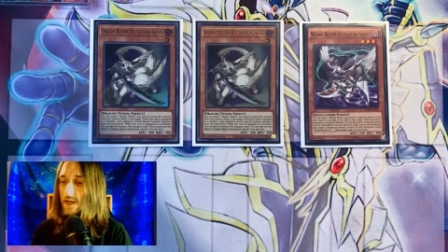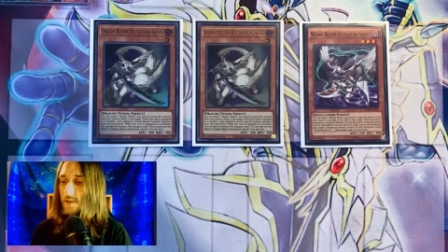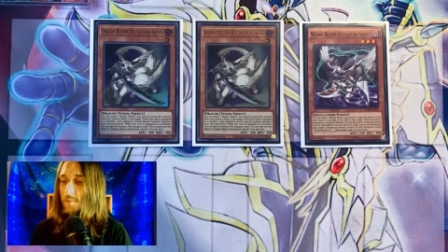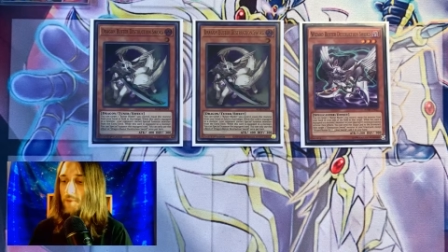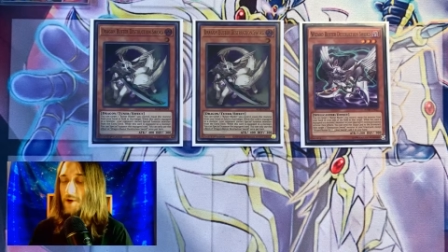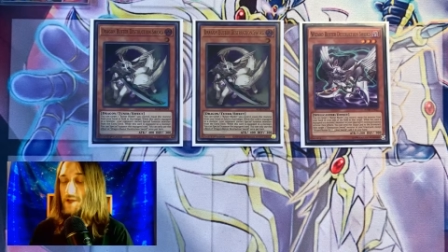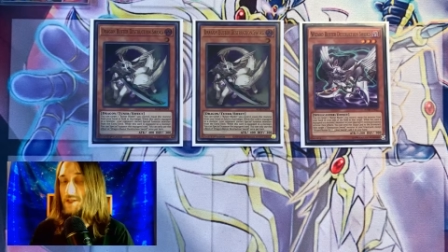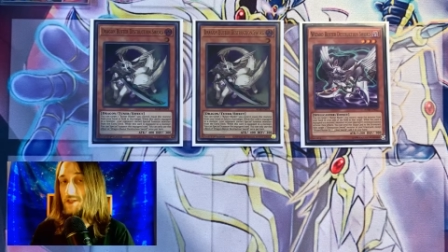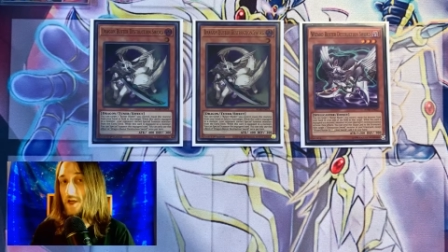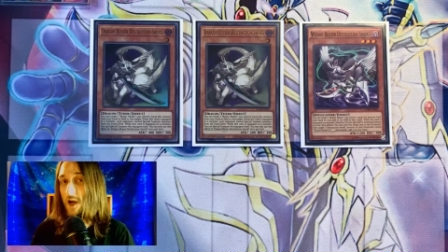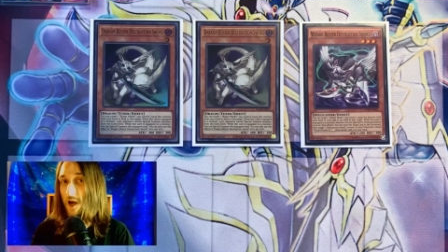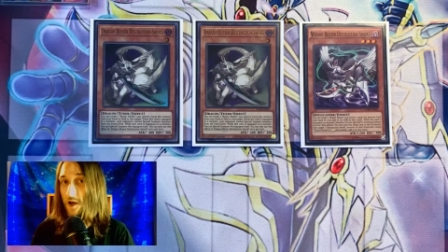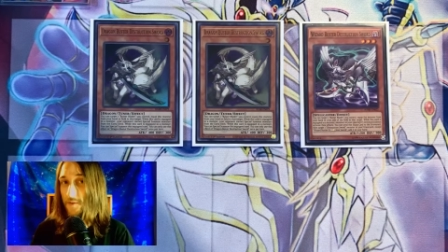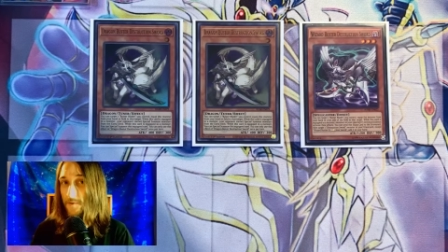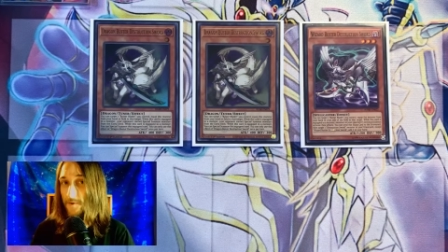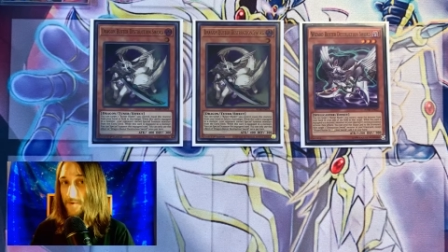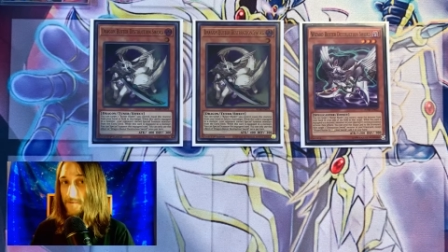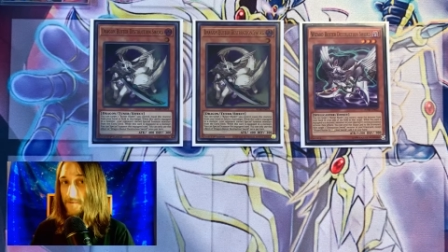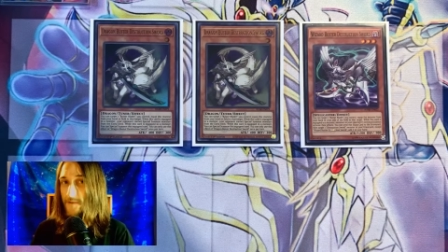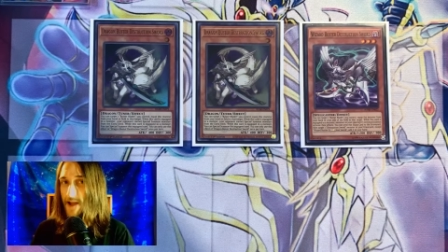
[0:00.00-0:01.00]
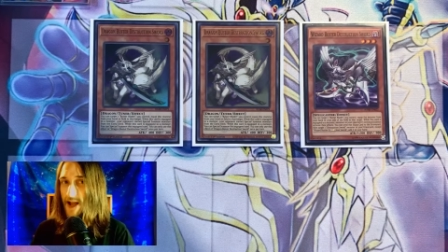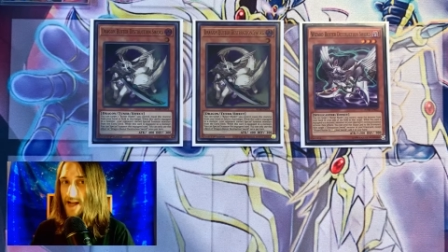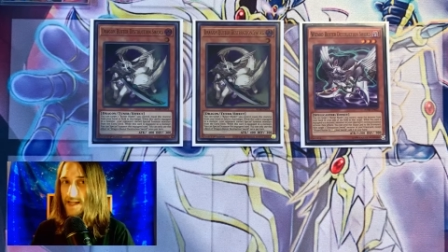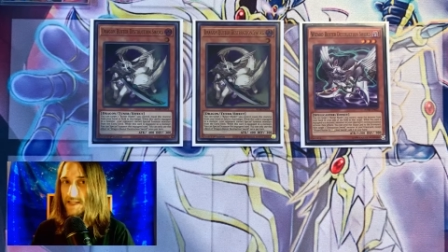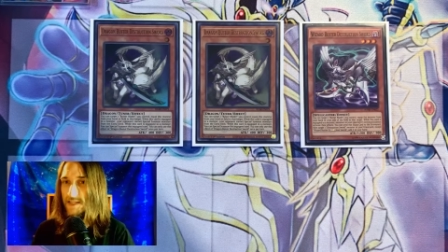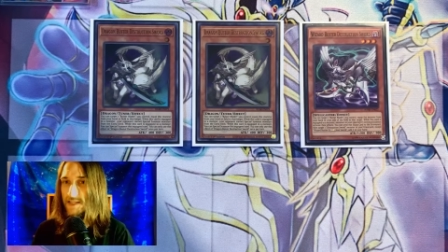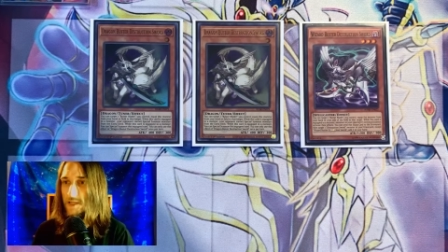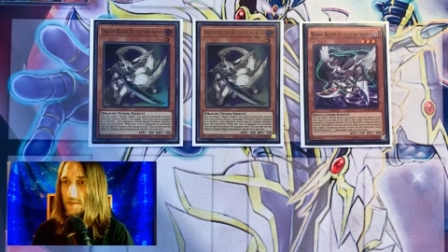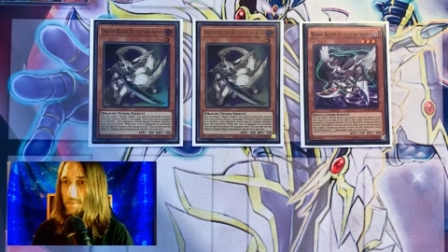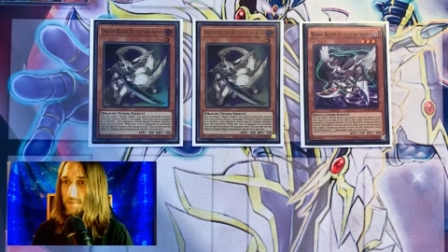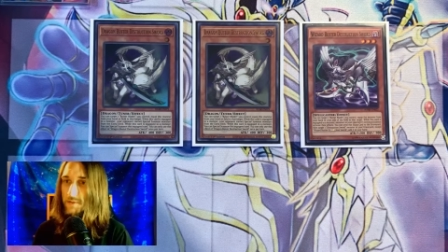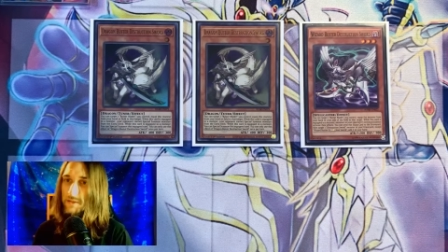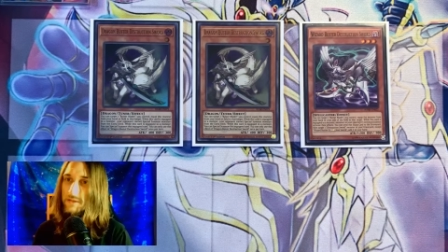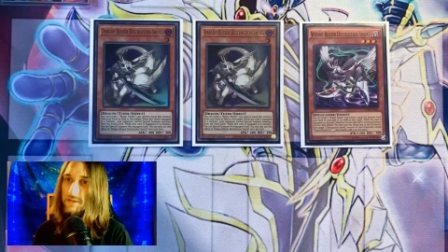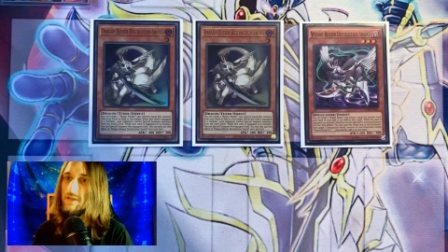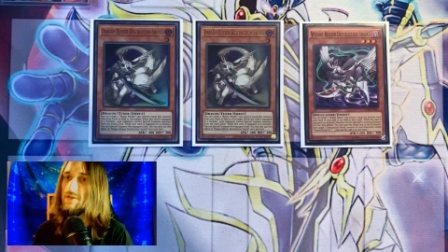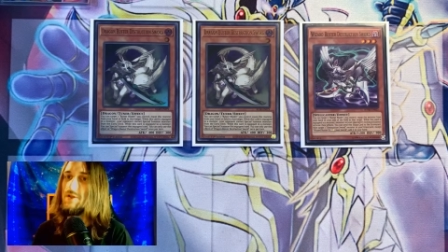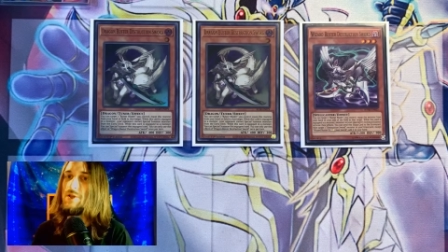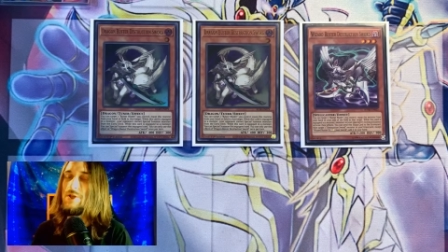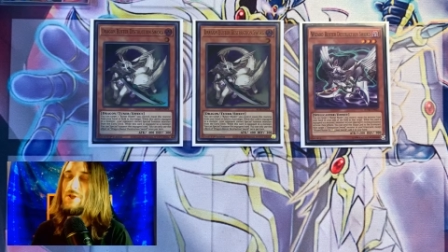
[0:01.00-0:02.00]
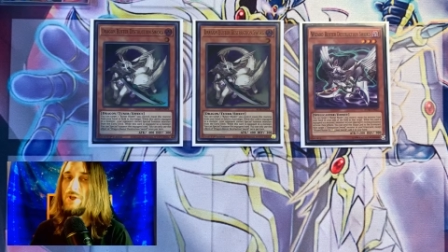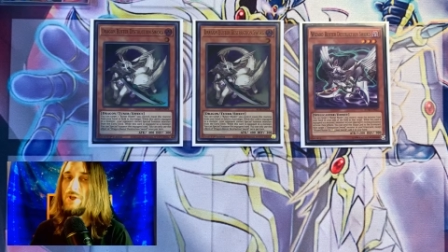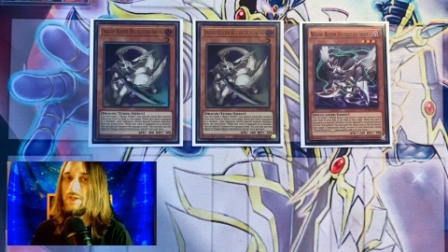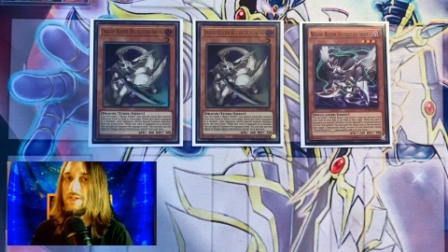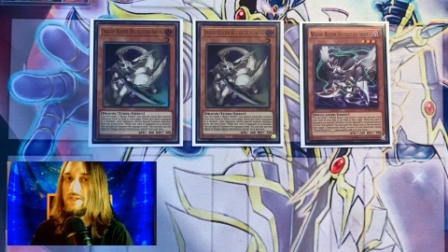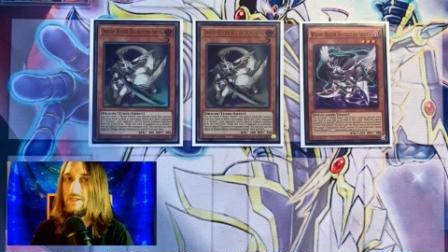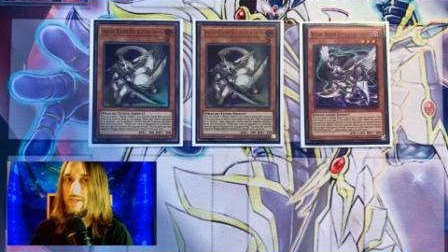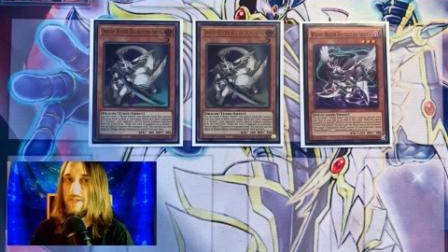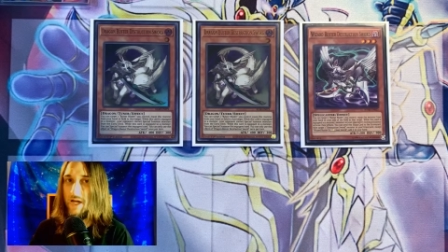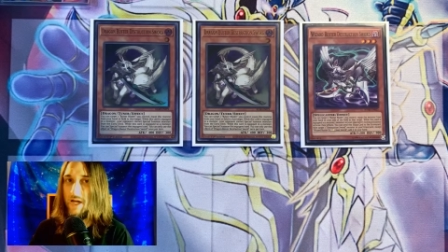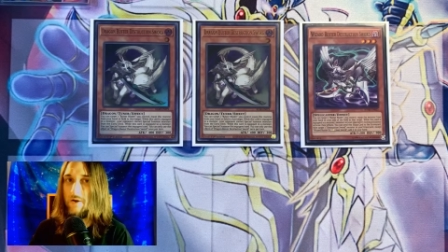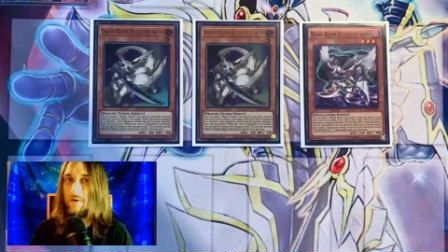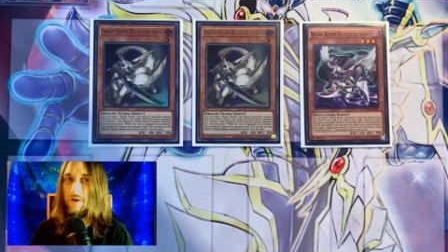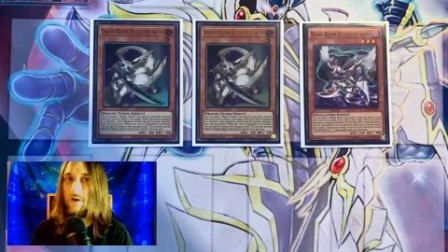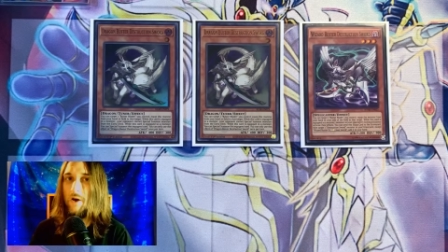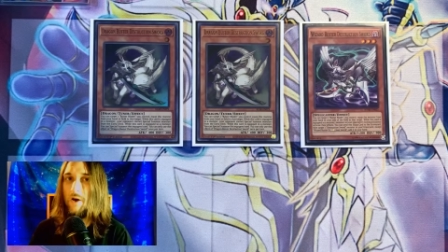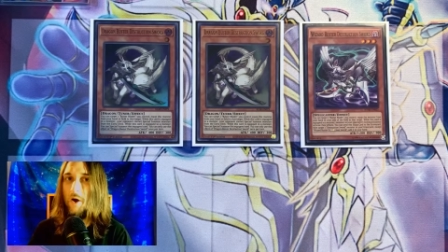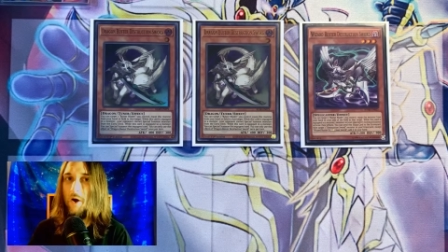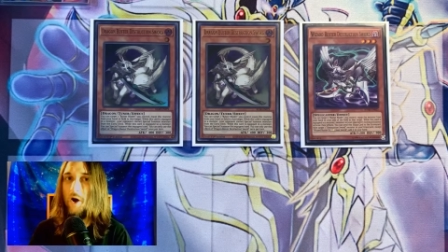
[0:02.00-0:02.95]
But his other effect completely shuts down